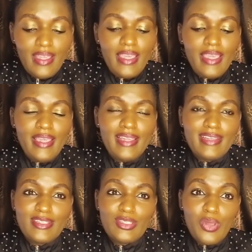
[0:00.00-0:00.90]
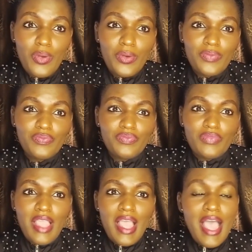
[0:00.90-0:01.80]
And so
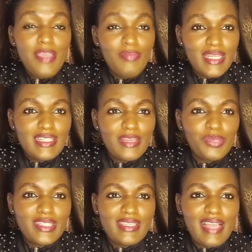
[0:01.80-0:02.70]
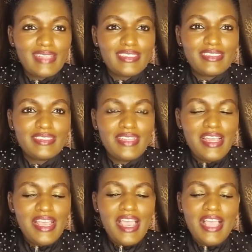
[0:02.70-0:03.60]
I made some research
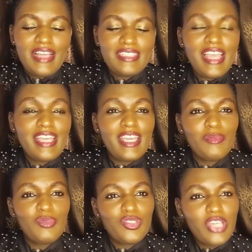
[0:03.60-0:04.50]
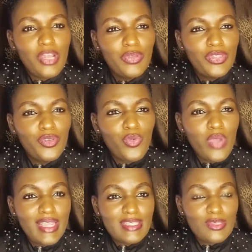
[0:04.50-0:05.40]
and I came to share with you
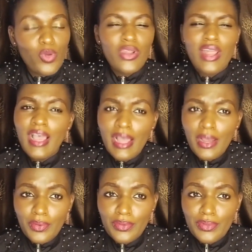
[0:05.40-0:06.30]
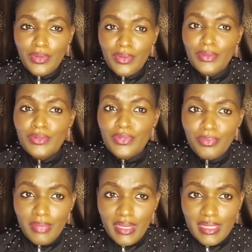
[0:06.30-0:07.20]
ways on how to
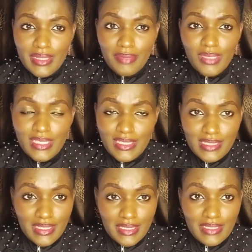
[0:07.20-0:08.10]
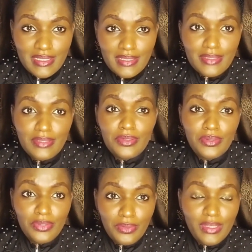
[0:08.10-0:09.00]
make them listen to
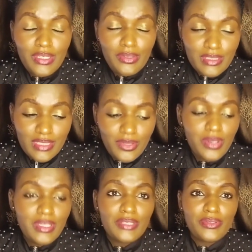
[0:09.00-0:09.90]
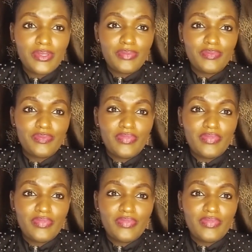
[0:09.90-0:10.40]
you when you're talking to them.